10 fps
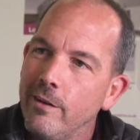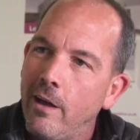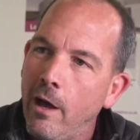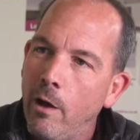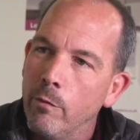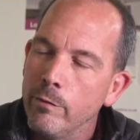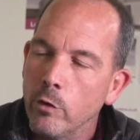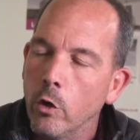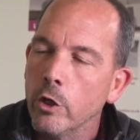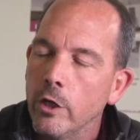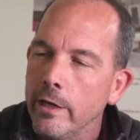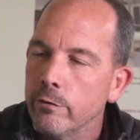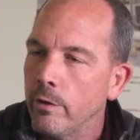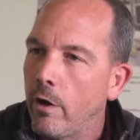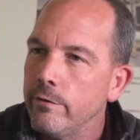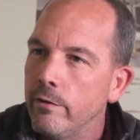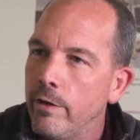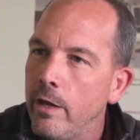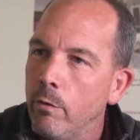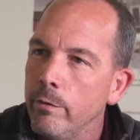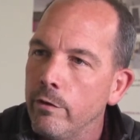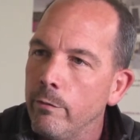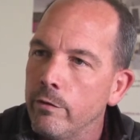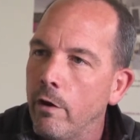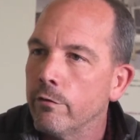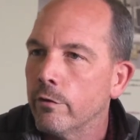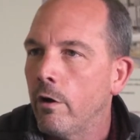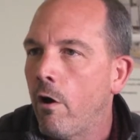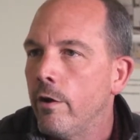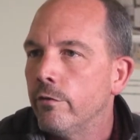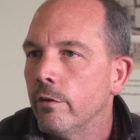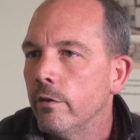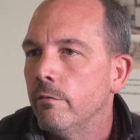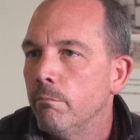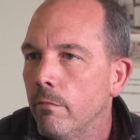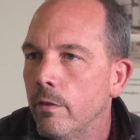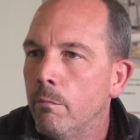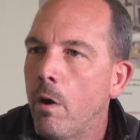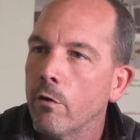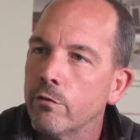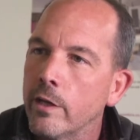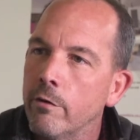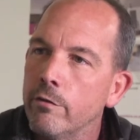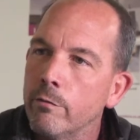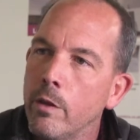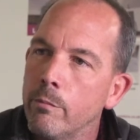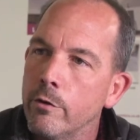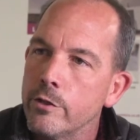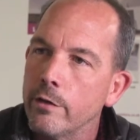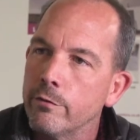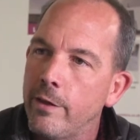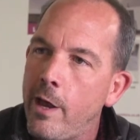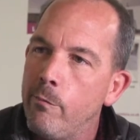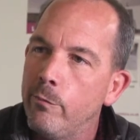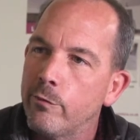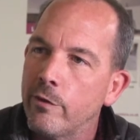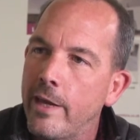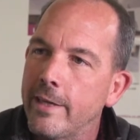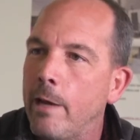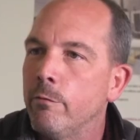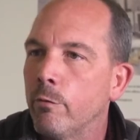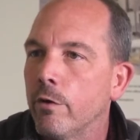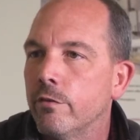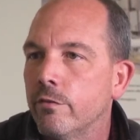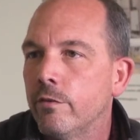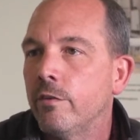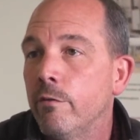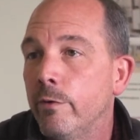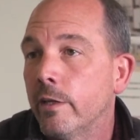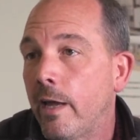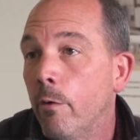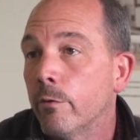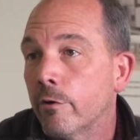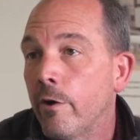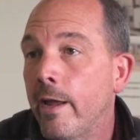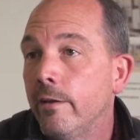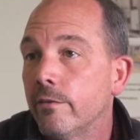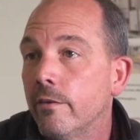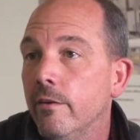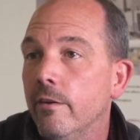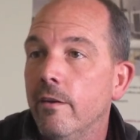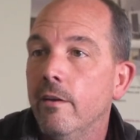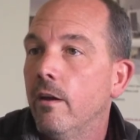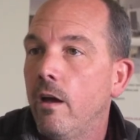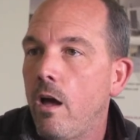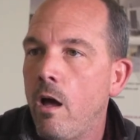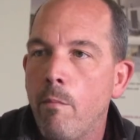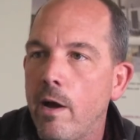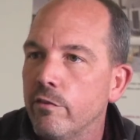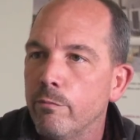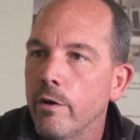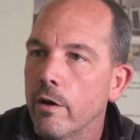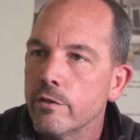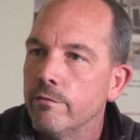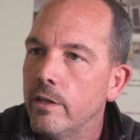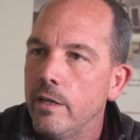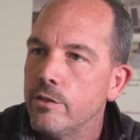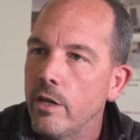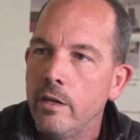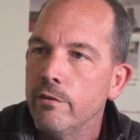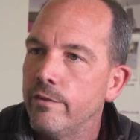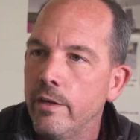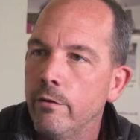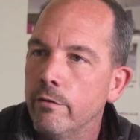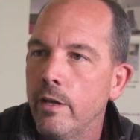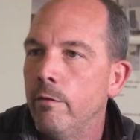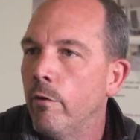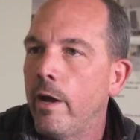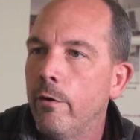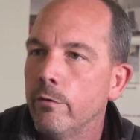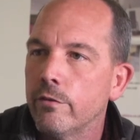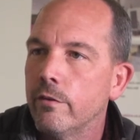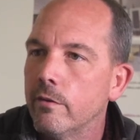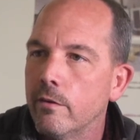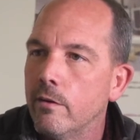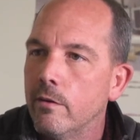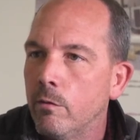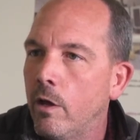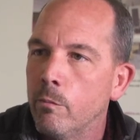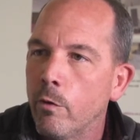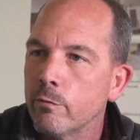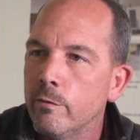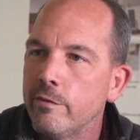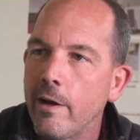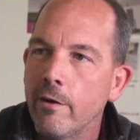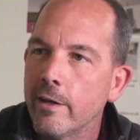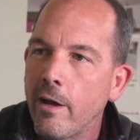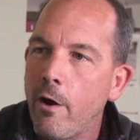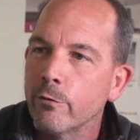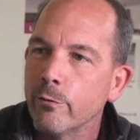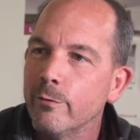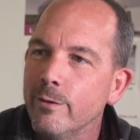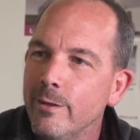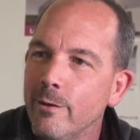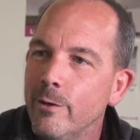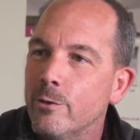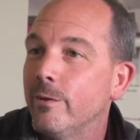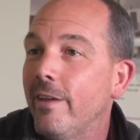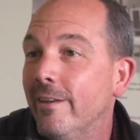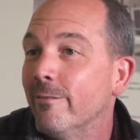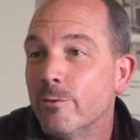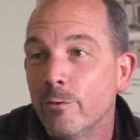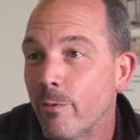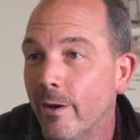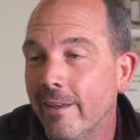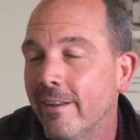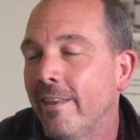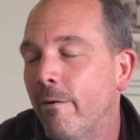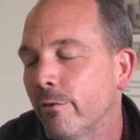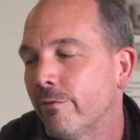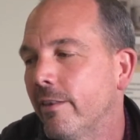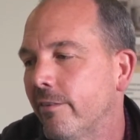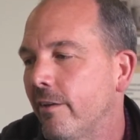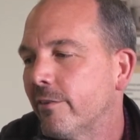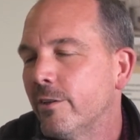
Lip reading: And we've got good links with ITV and what we do with Dancing on Ice and The Masked Singer and some other projects for them. So they came to us to see if we could help create a massive production village in a field in Wales at the bottom of a derelict castle, which we did, which was brilliant, and that was a fantastic